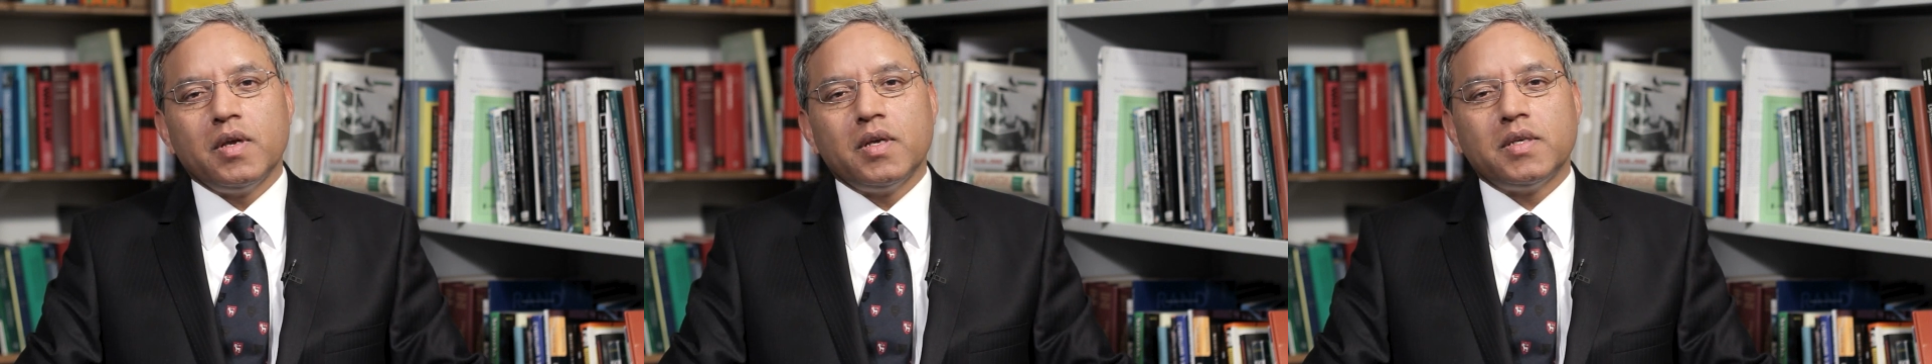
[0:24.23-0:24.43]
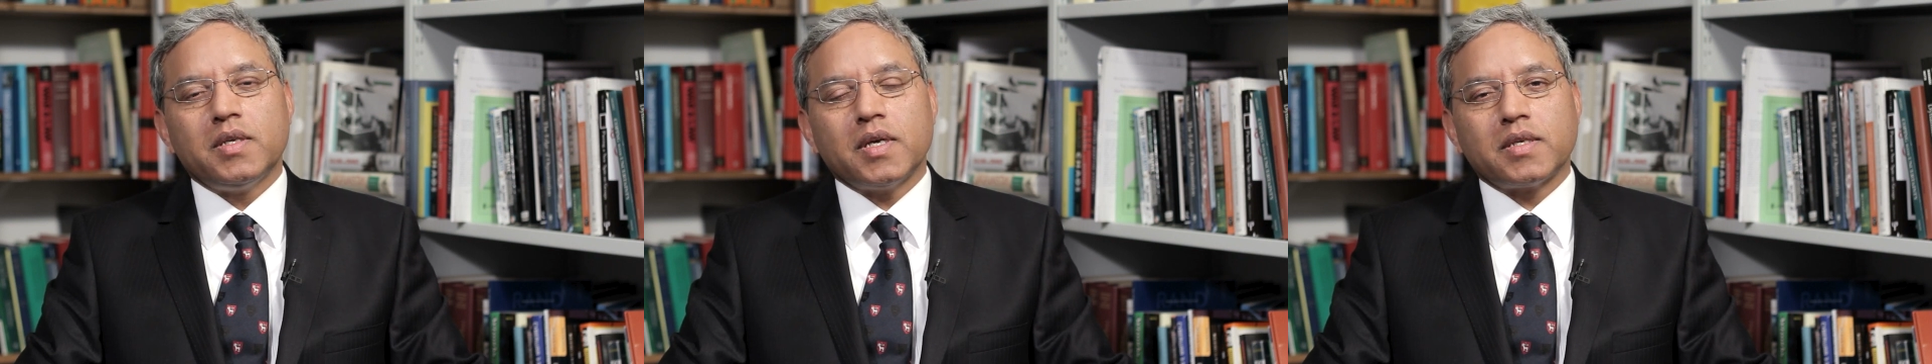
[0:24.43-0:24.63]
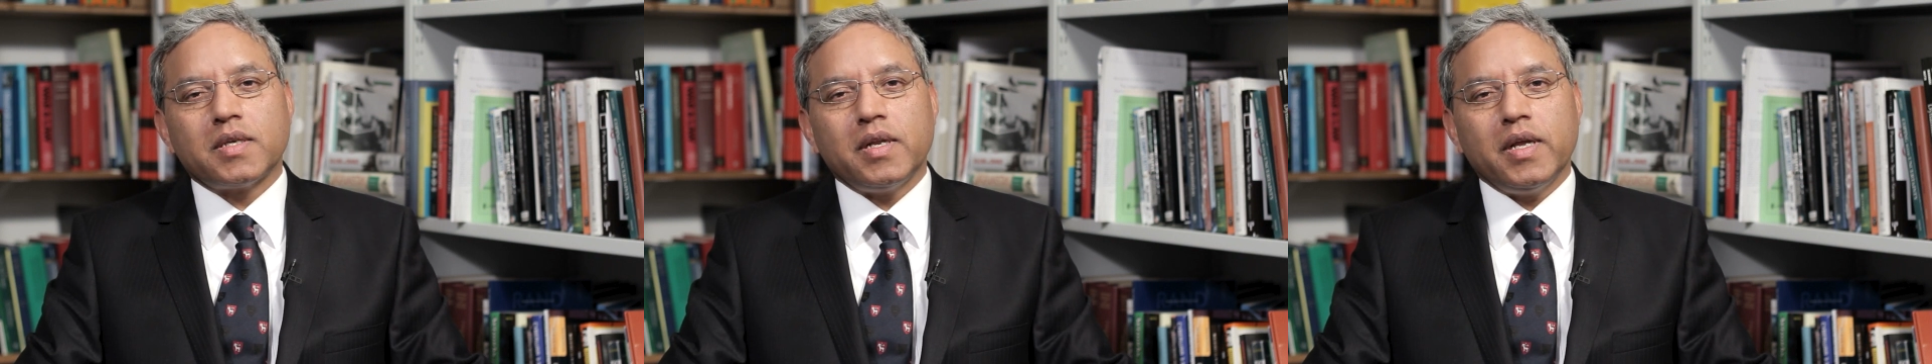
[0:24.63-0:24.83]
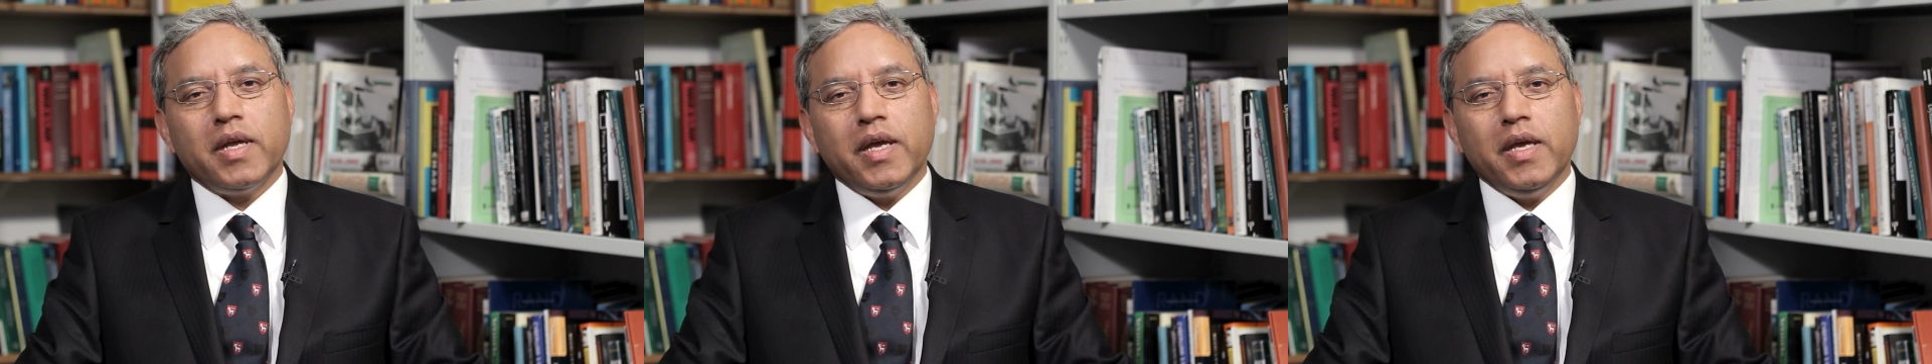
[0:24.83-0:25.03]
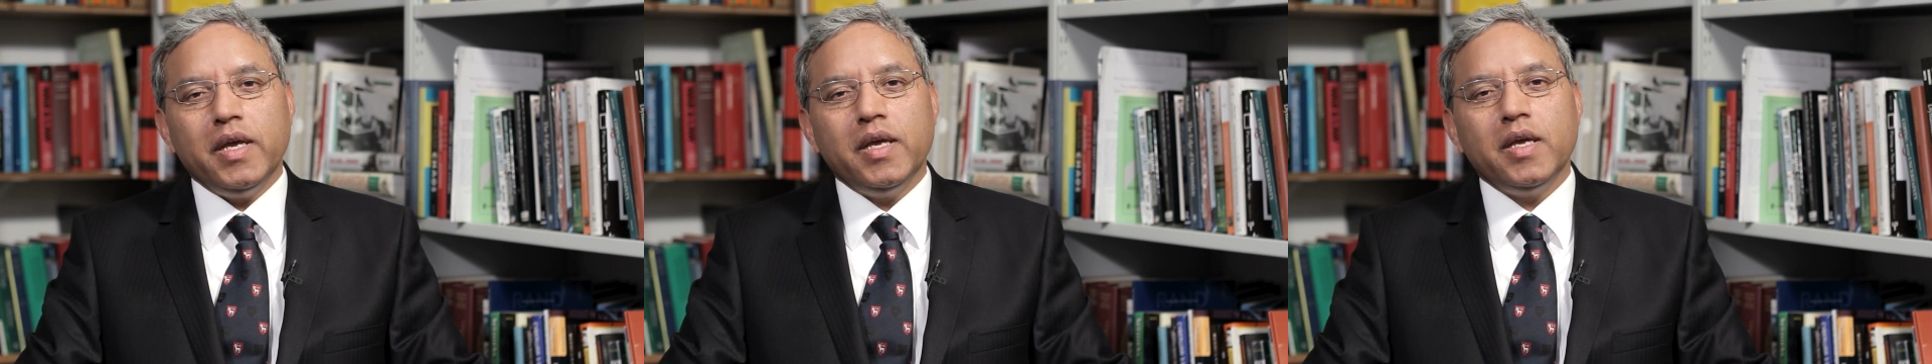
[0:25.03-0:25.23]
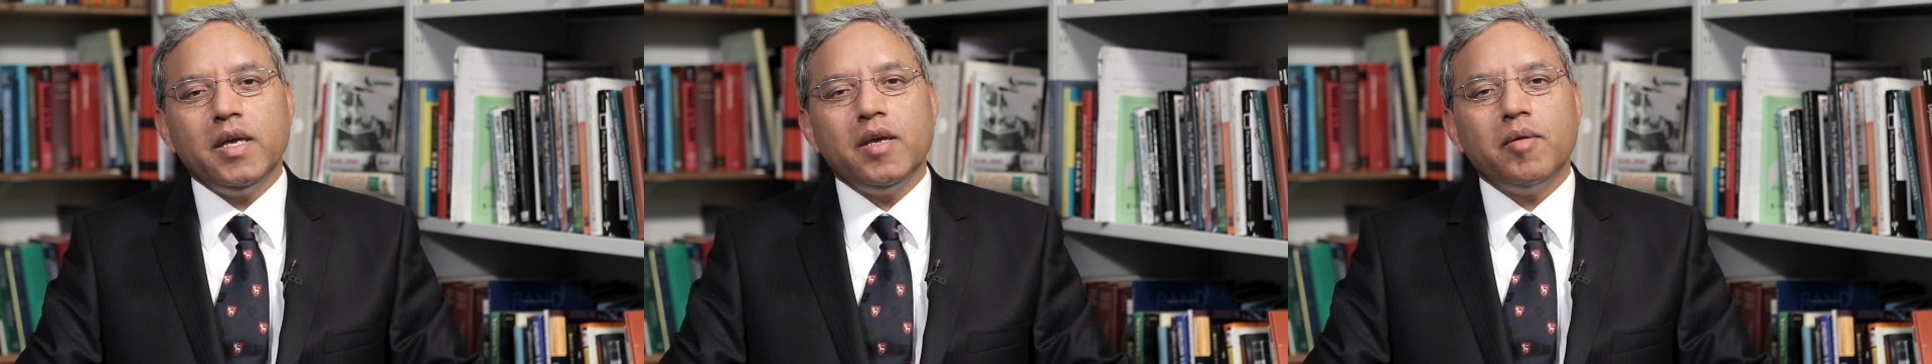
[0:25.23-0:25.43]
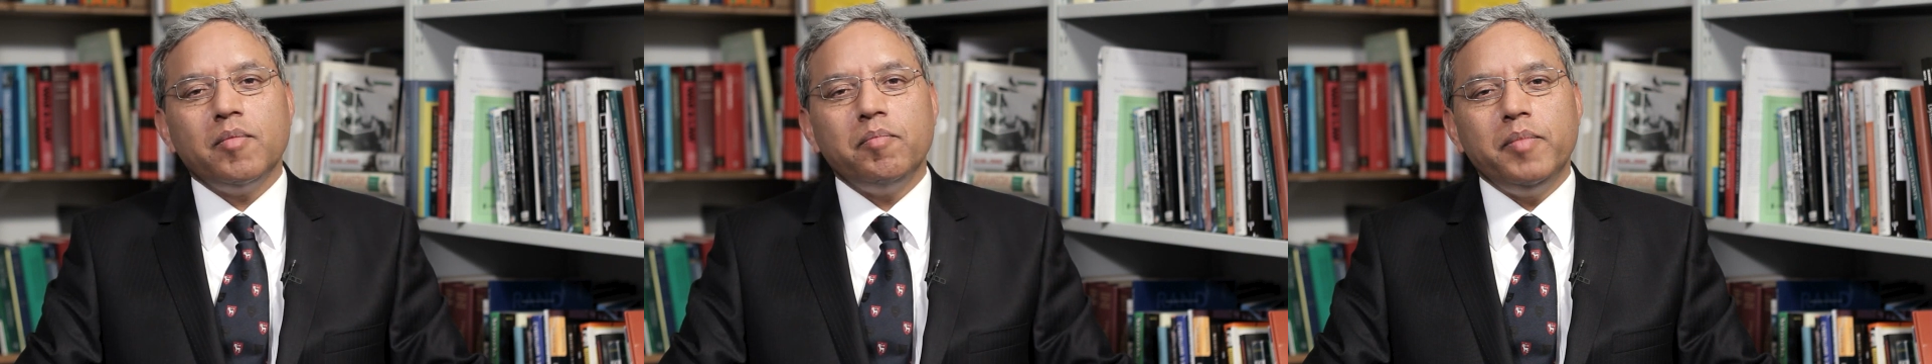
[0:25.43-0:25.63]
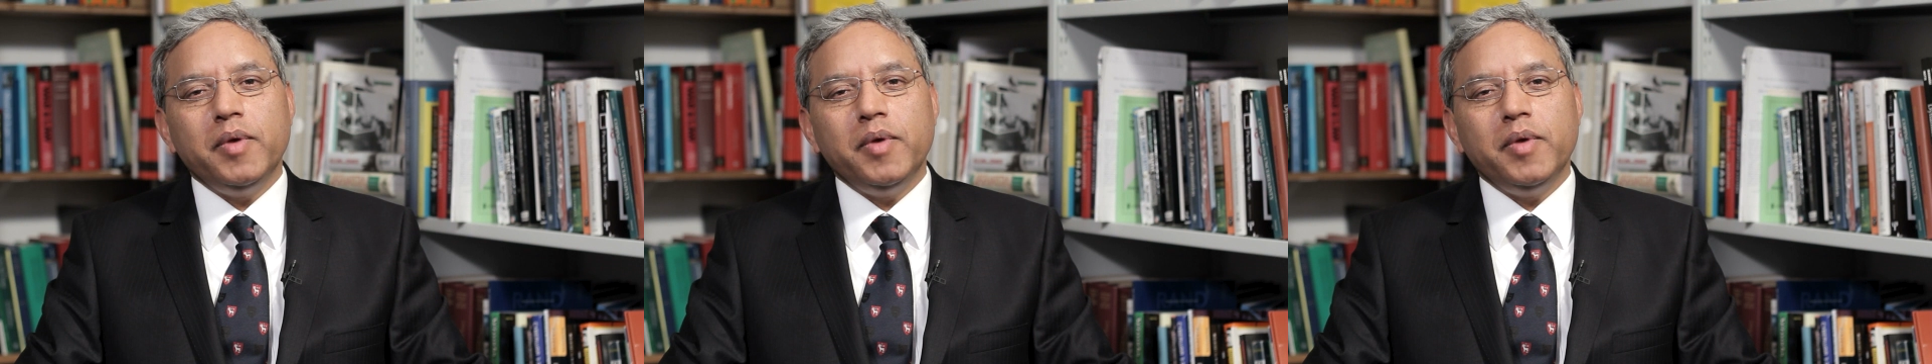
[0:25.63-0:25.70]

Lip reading: section A,